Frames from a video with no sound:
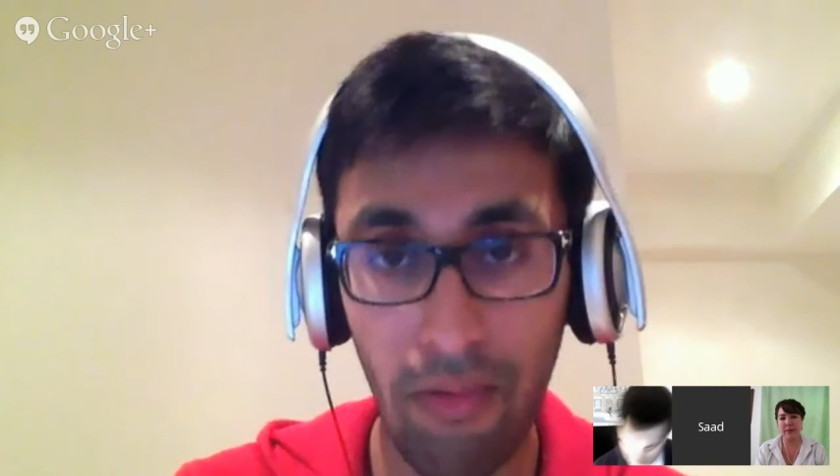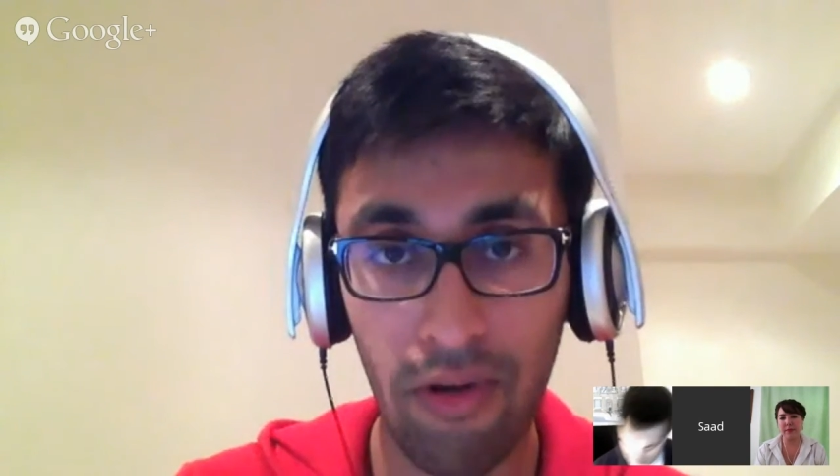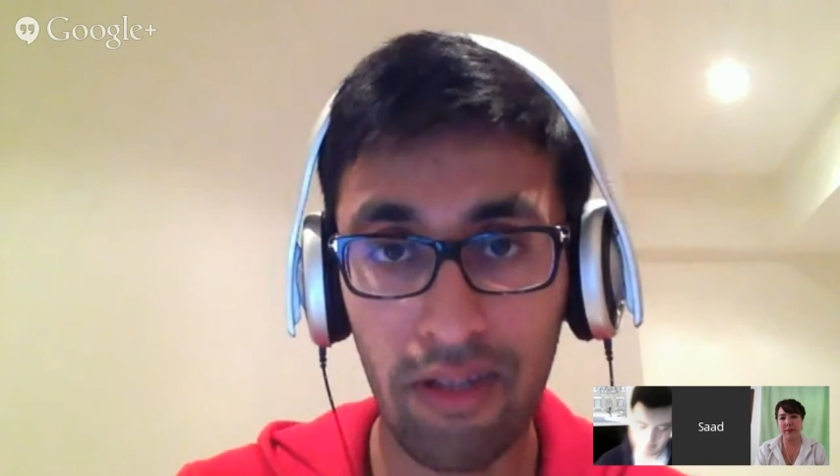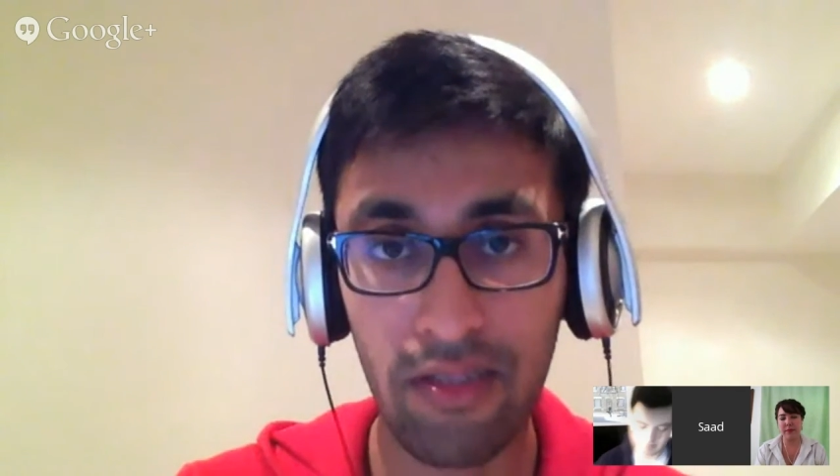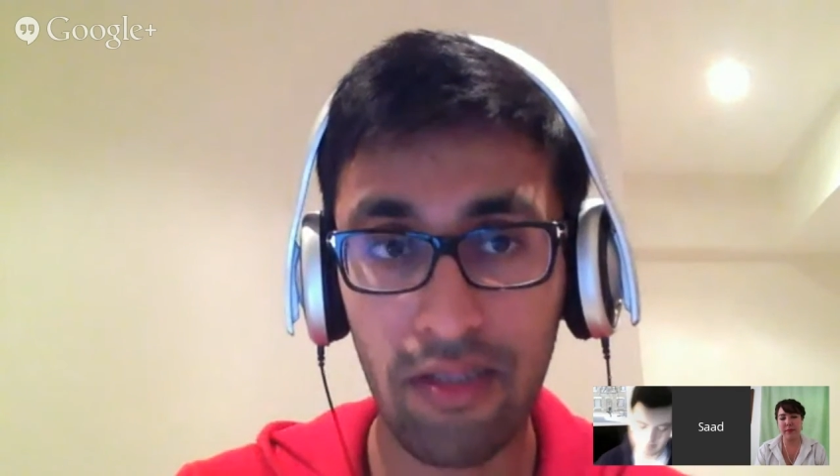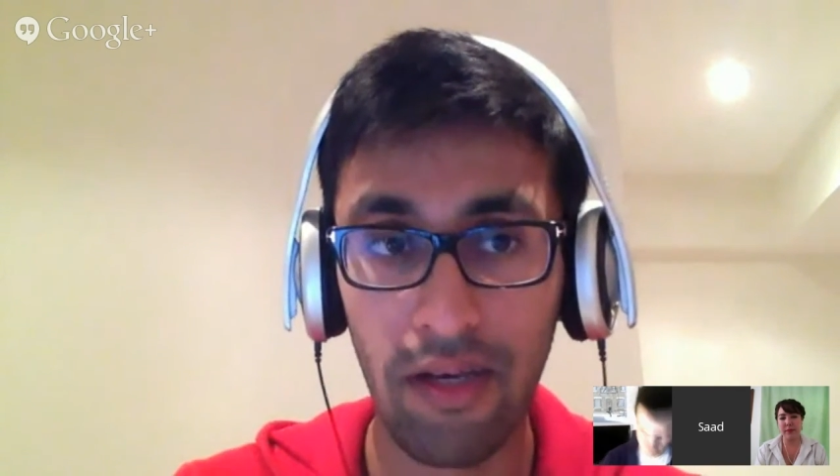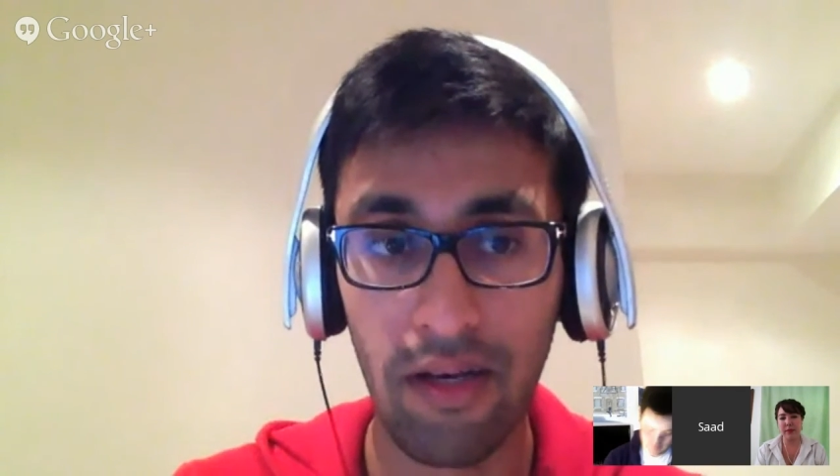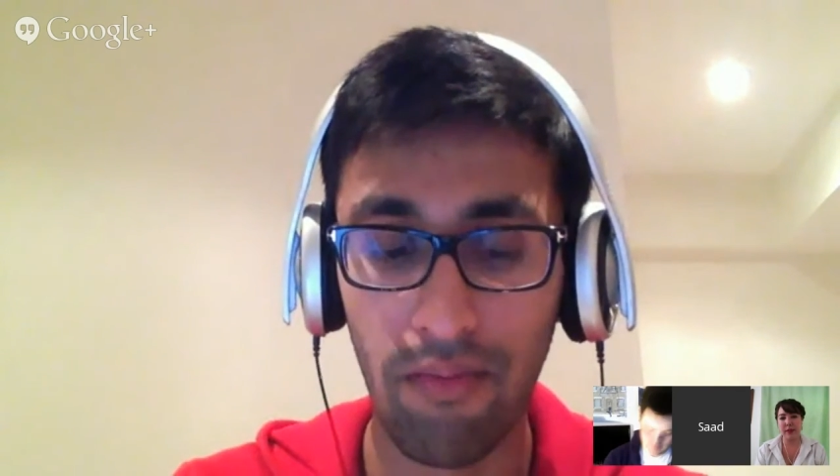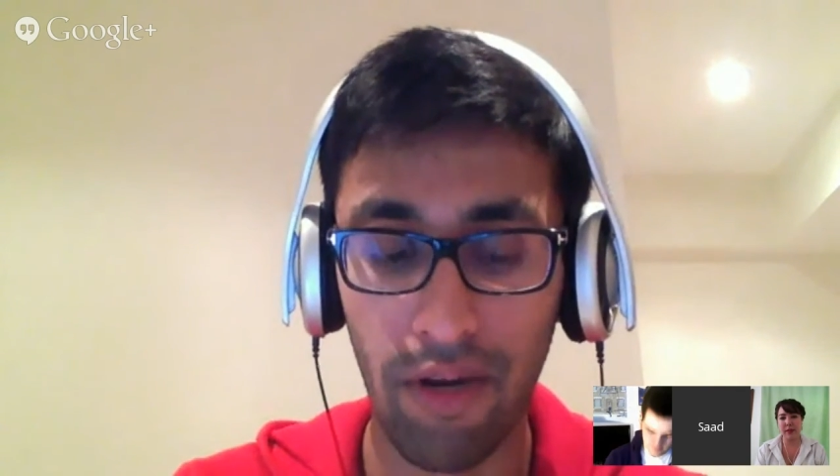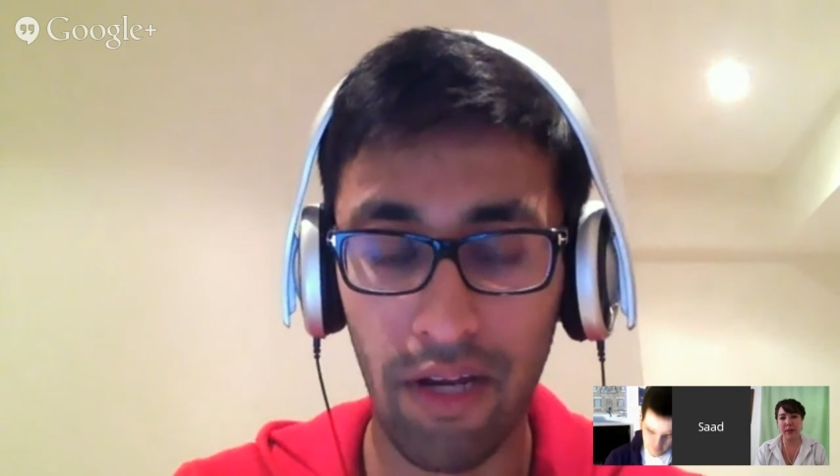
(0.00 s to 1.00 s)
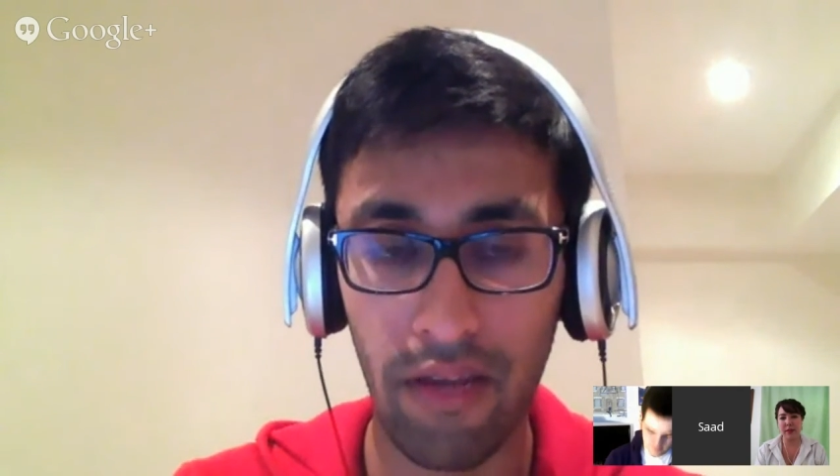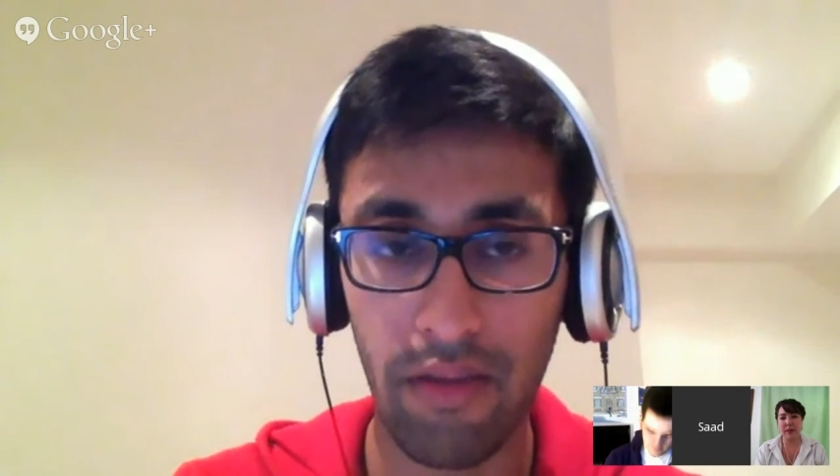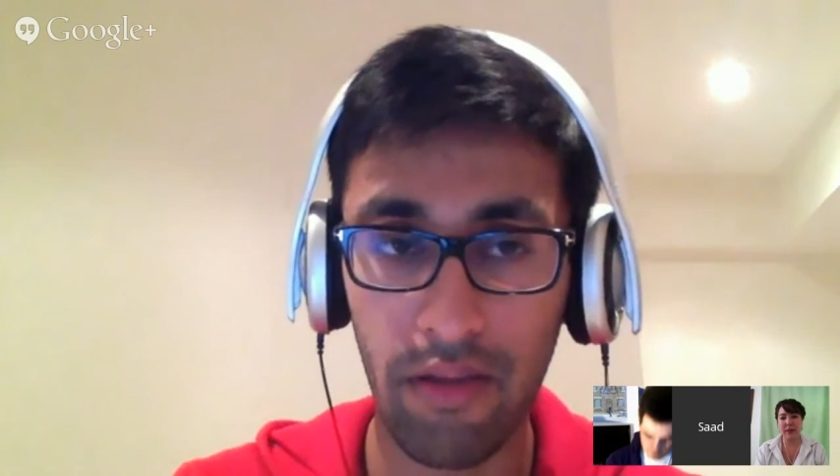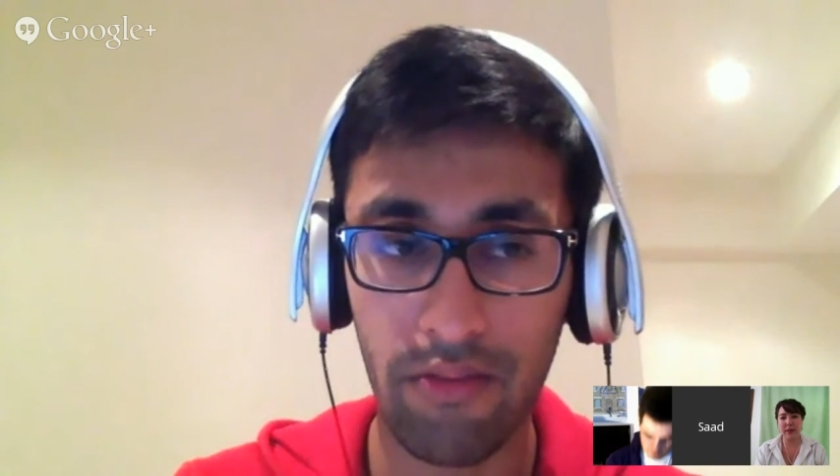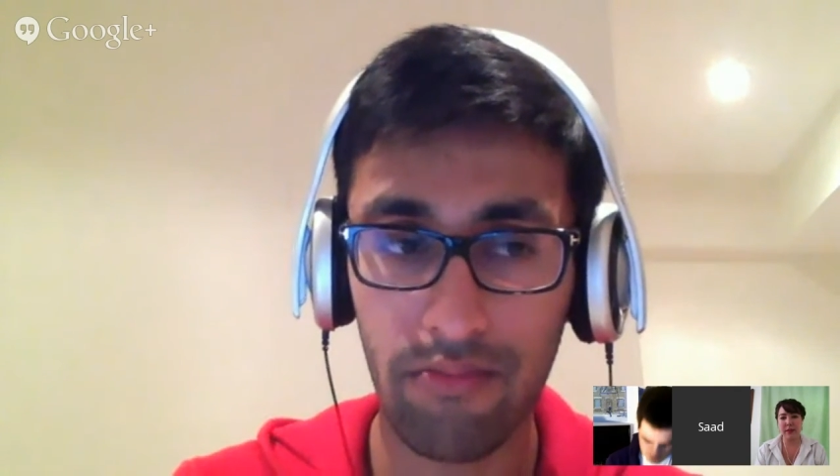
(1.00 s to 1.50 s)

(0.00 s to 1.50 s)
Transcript: points, but I think